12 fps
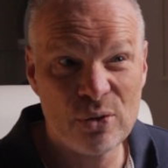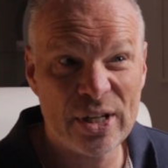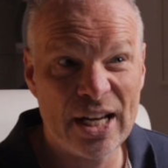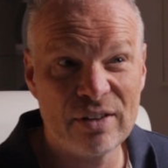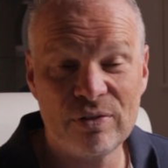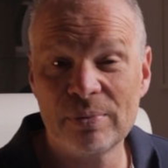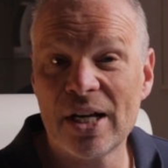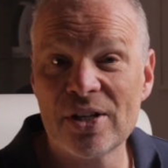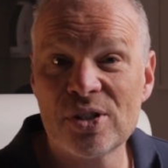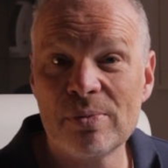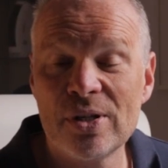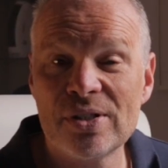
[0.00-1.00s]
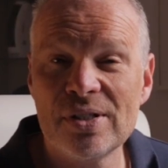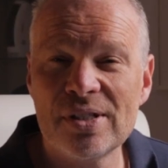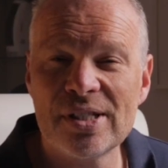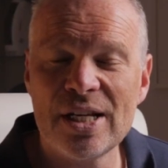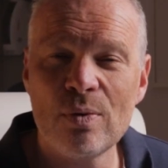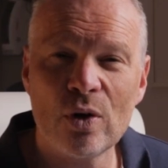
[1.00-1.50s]
that you're getting from customers and
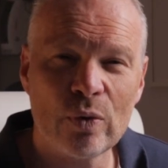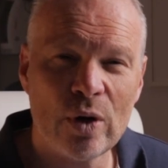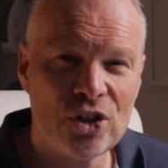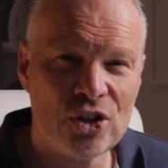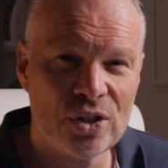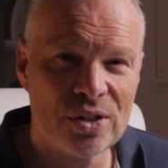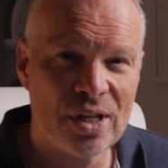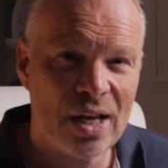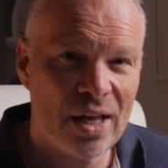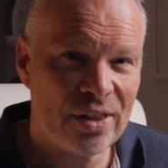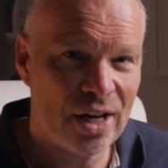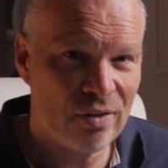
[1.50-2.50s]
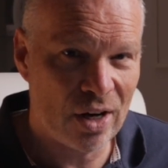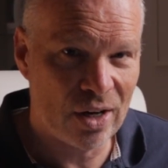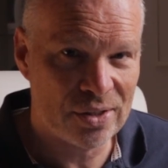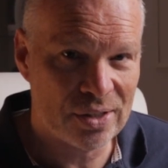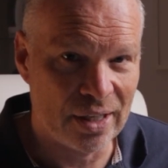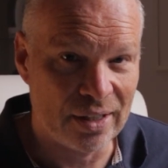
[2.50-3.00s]
see what questions they're
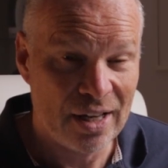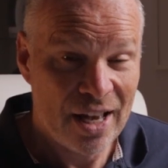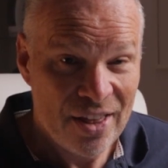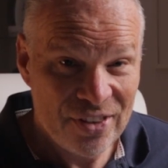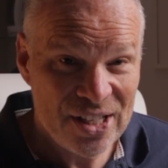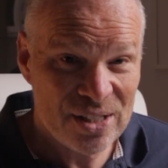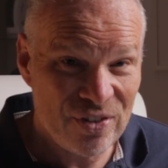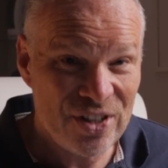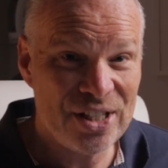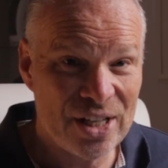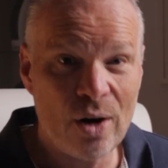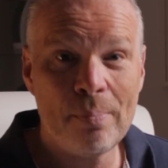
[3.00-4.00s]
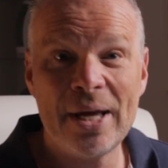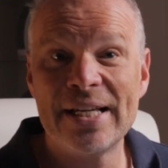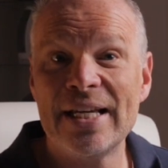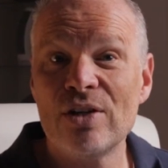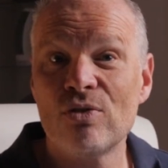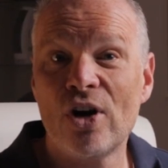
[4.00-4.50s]
asking. This video I'm
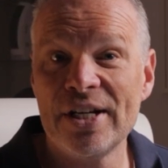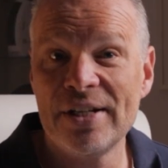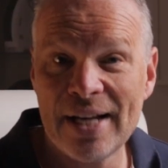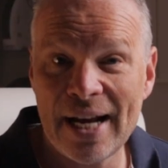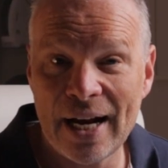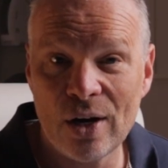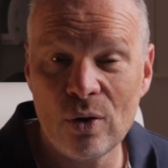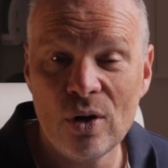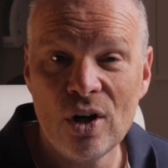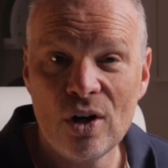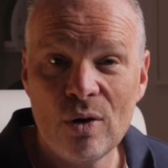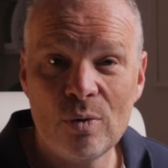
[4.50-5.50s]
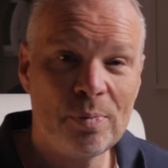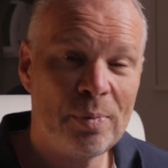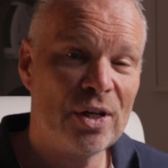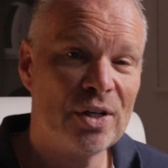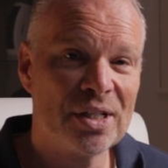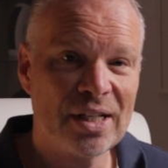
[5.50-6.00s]
making right now was
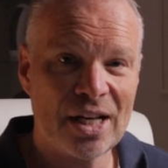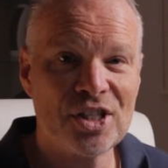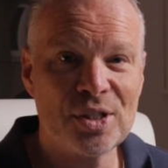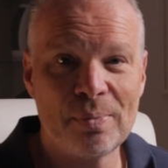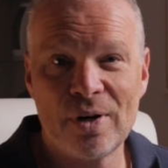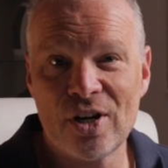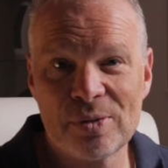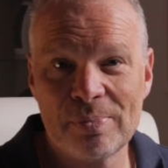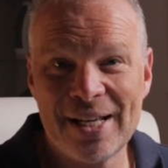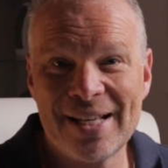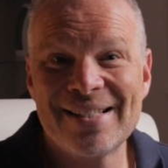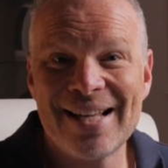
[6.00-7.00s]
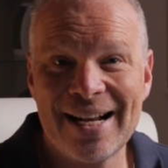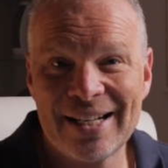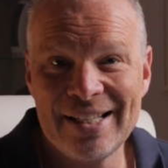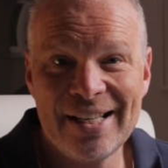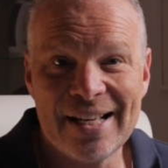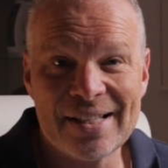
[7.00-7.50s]
because a customer asked me
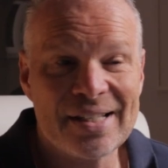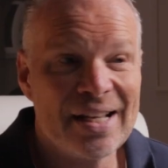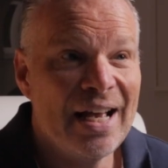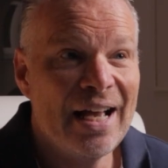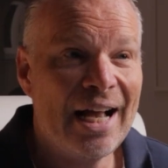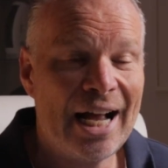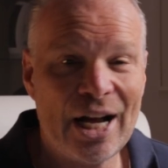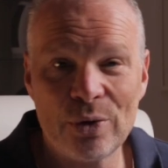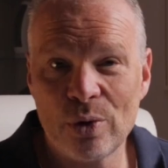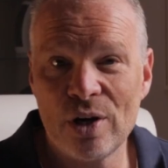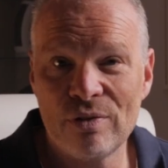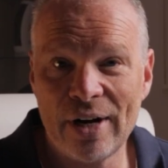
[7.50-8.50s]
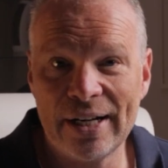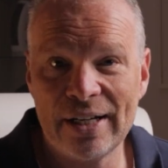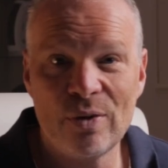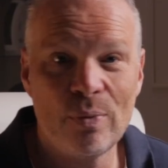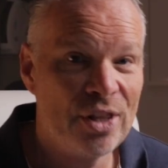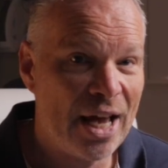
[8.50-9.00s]
exactly this. How do I
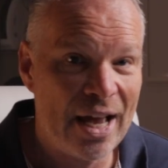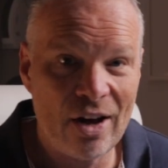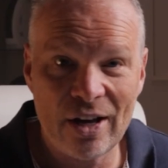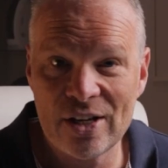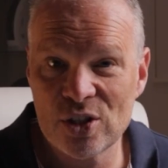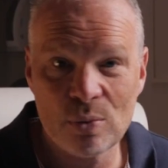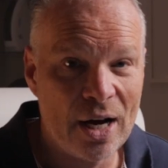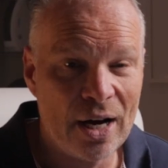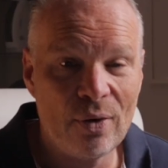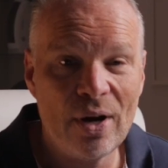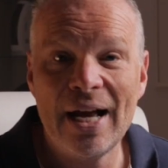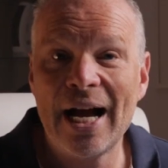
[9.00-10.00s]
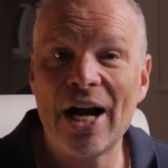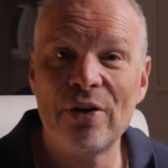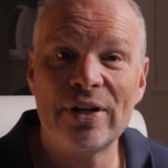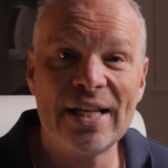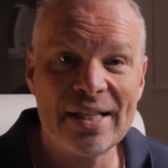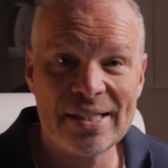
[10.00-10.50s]
rank with AI as well? How
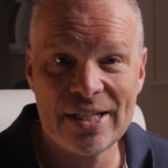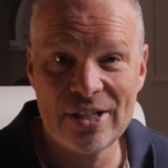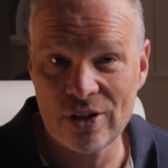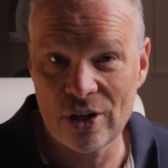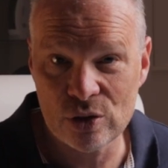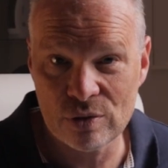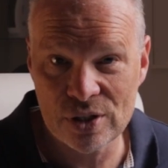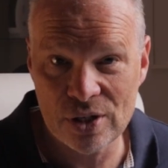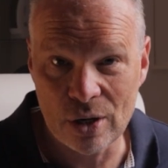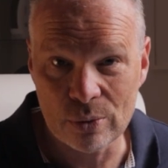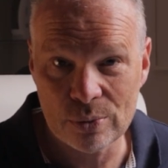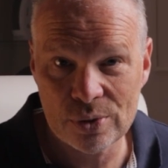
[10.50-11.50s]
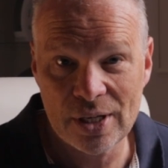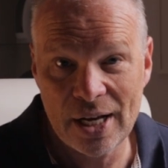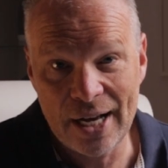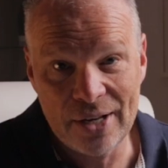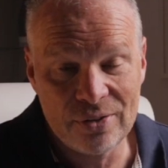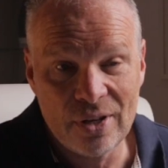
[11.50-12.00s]
do I get seen in those results?
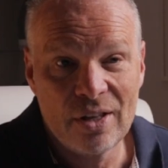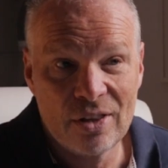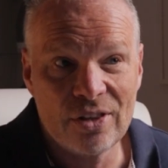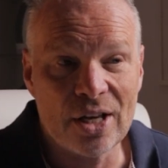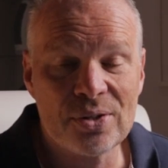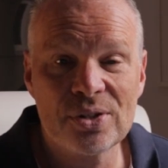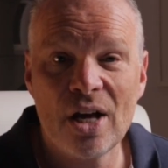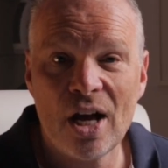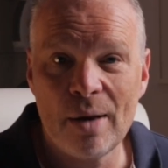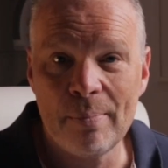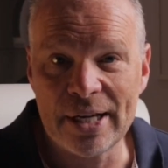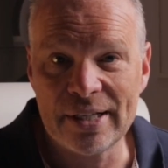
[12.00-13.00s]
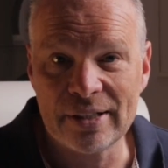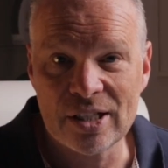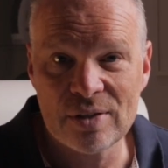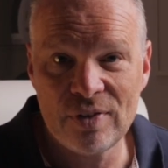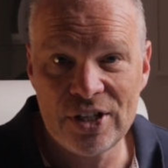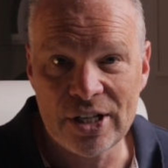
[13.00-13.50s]
And thus I'm making
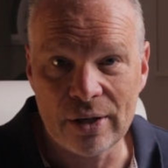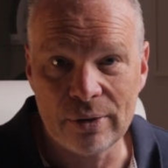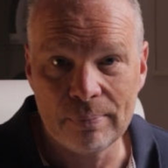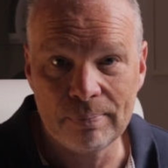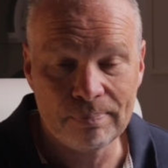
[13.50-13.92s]
this video.